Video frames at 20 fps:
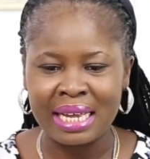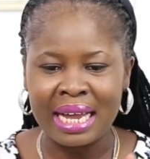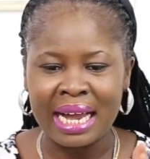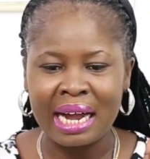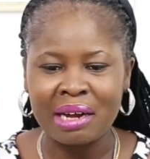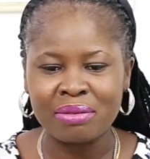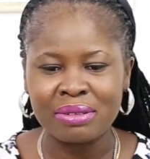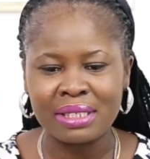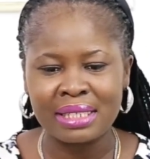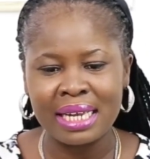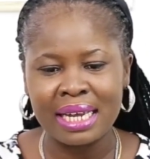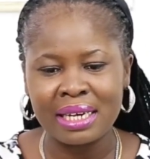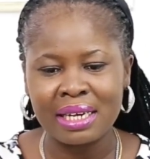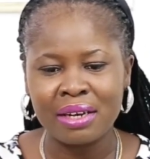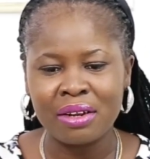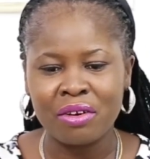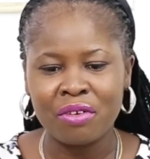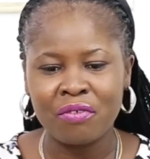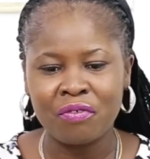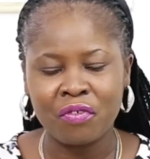I've said
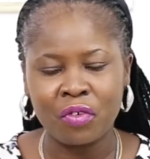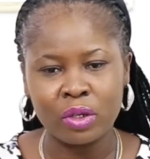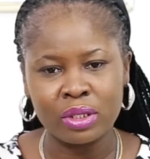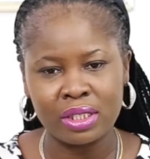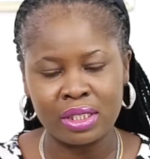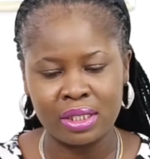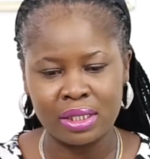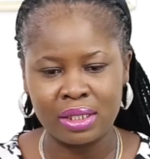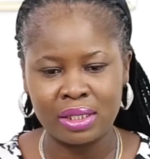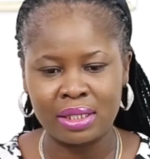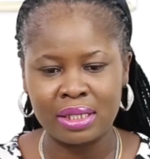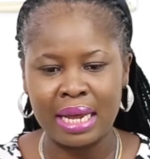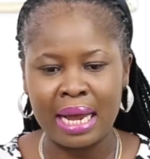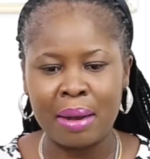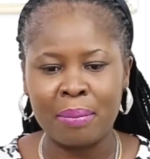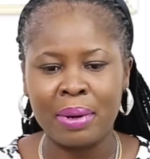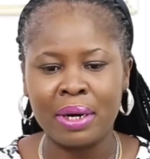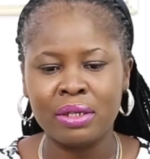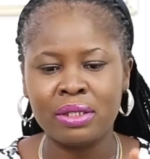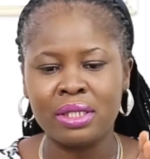4 things
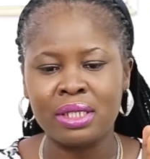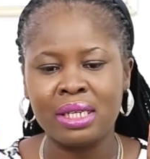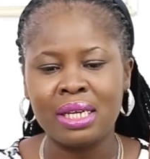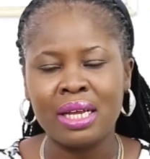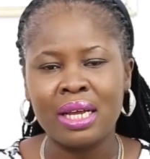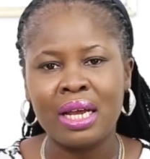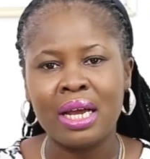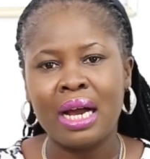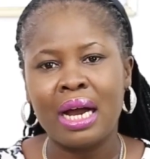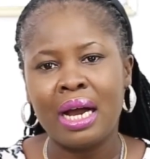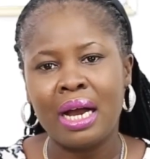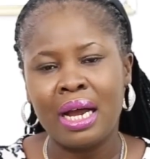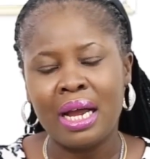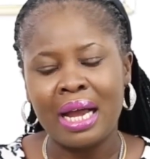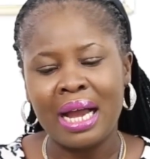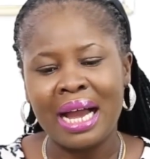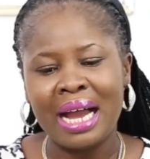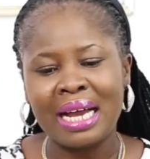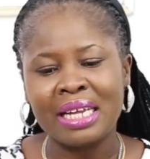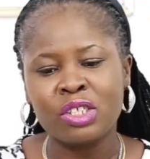about the
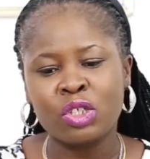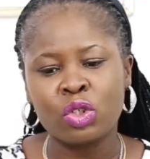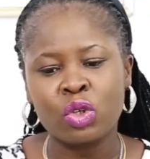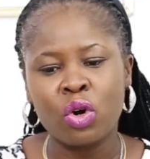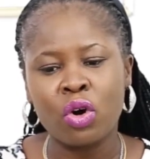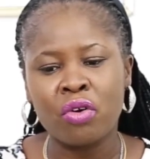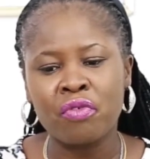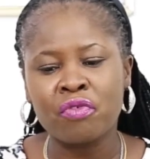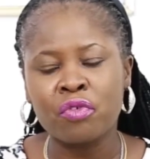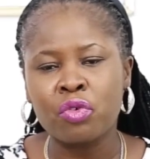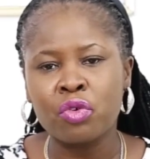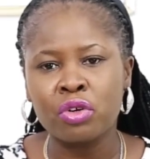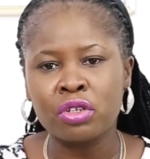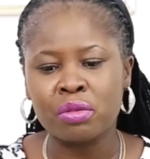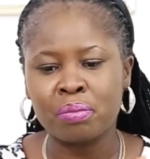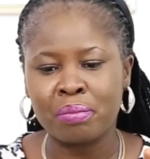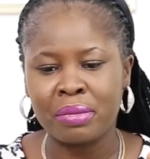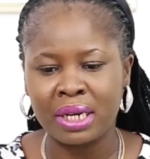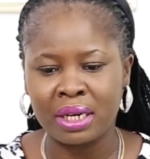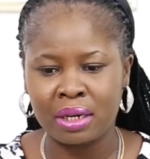Ansoff
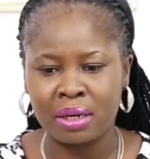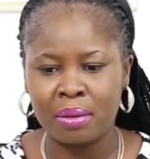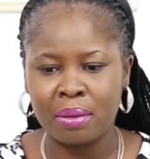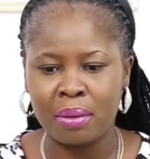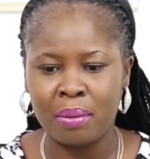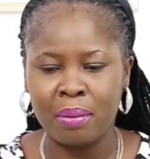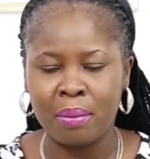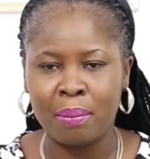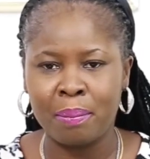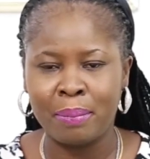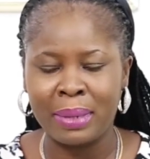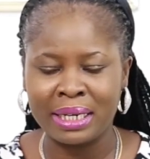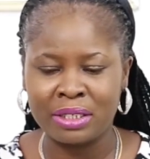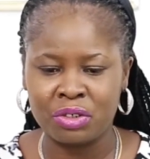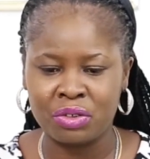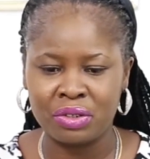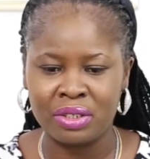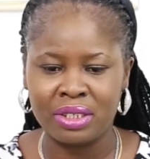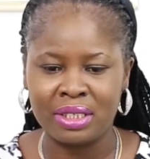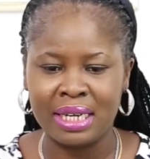growth
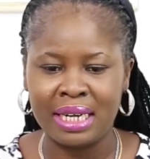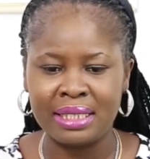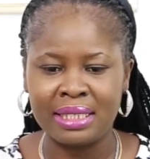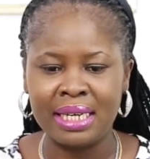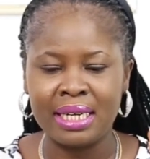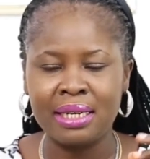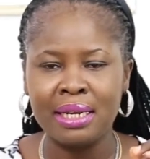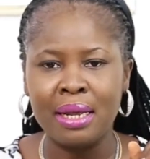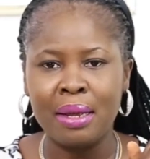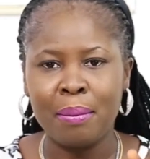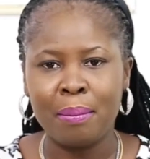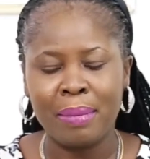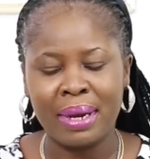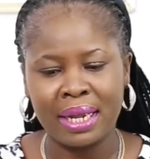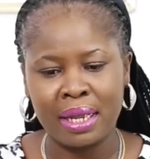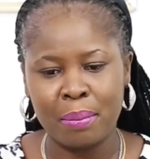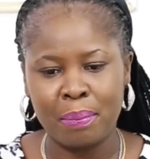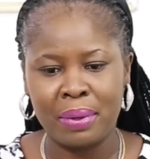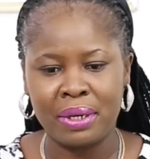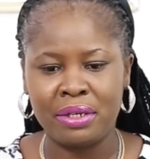matrix. I said
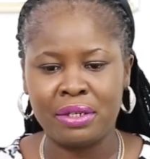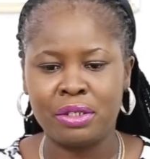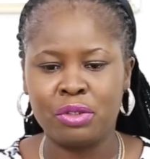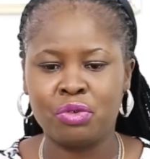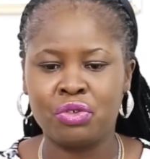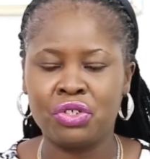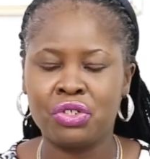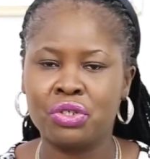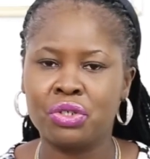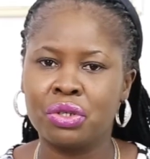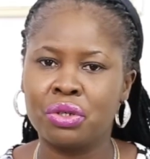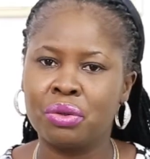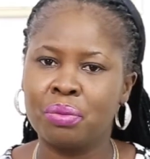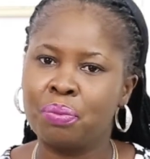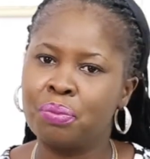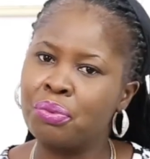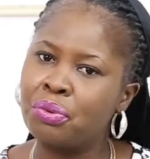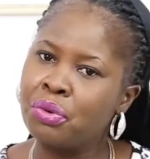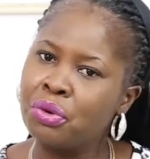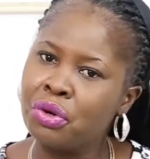market penetration,
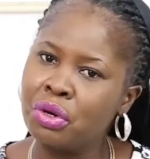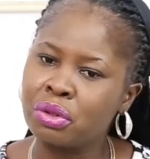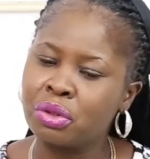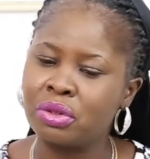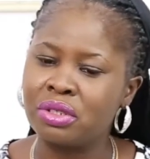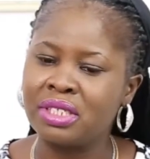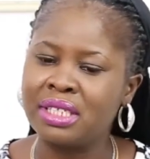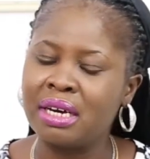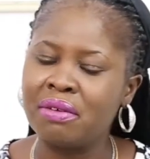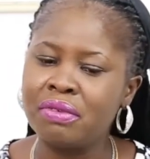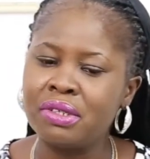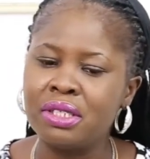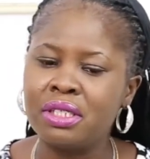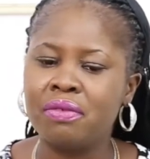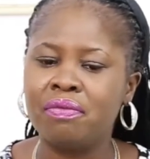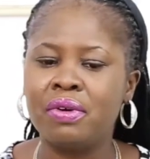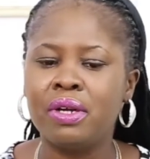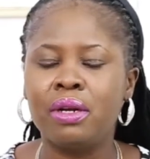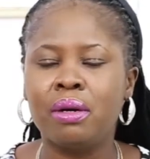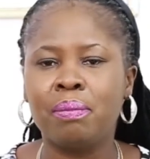product or service
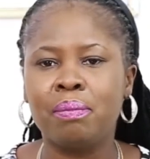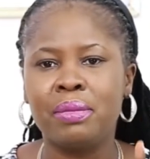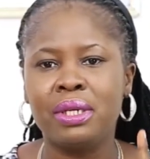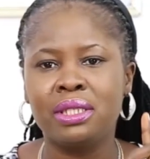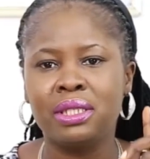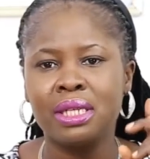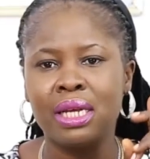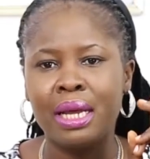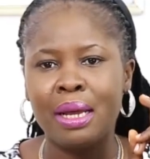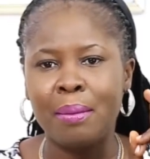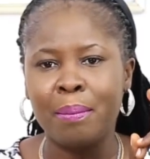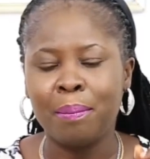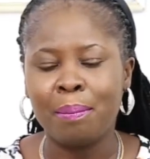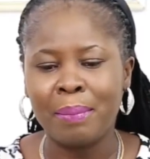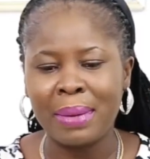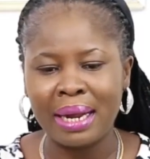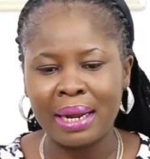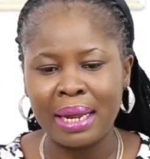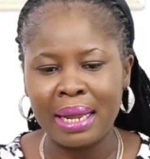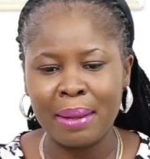development,
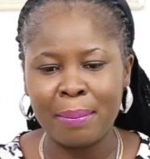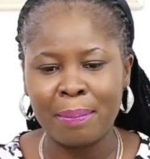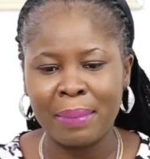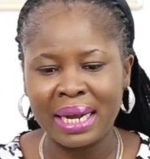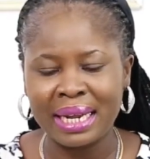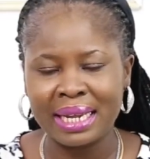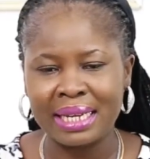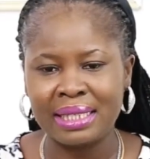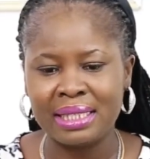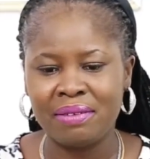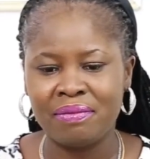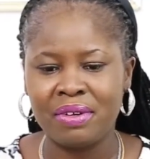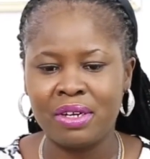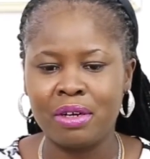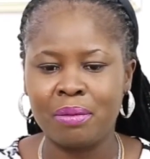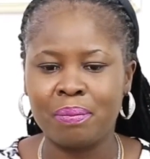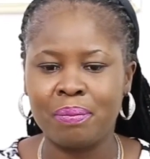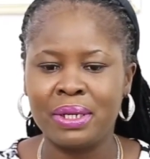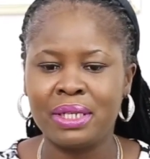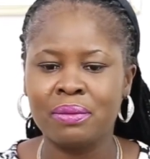market
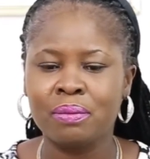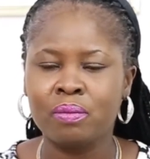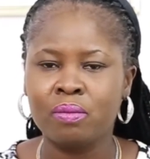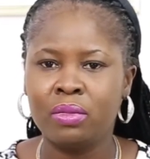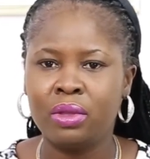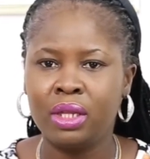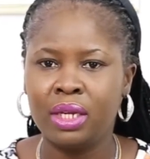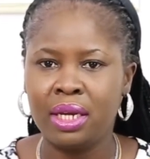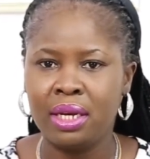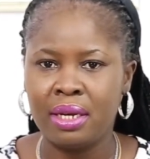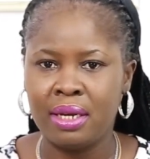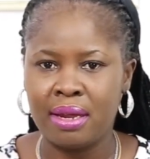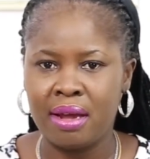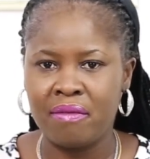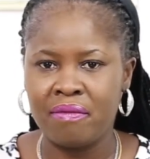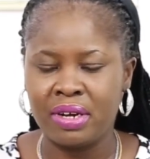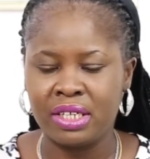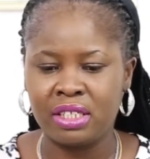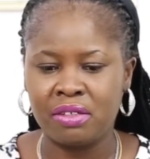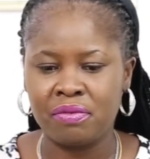development, then
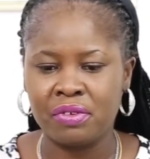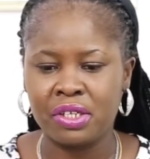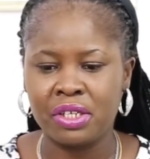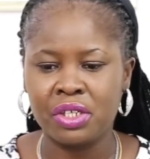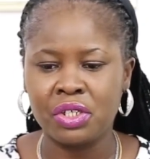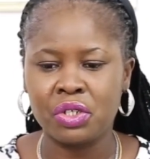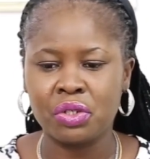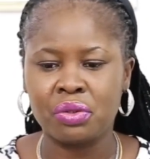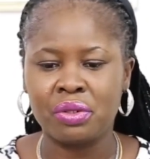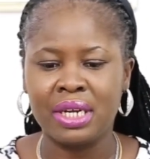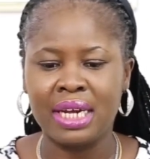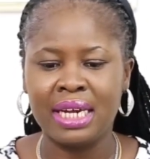diversification.